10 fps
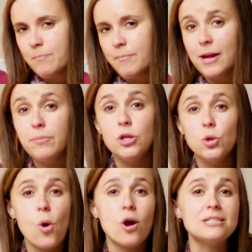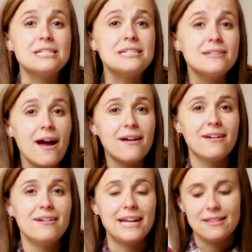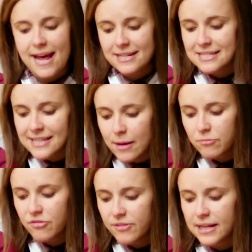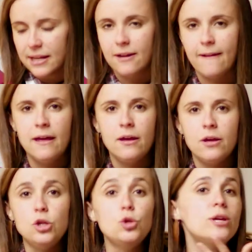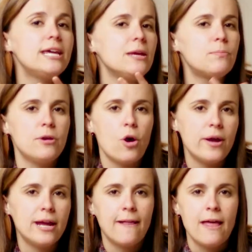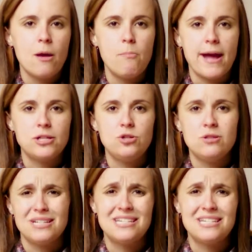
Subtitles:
Maybe you are stuck in that same feeling. You keep going back to the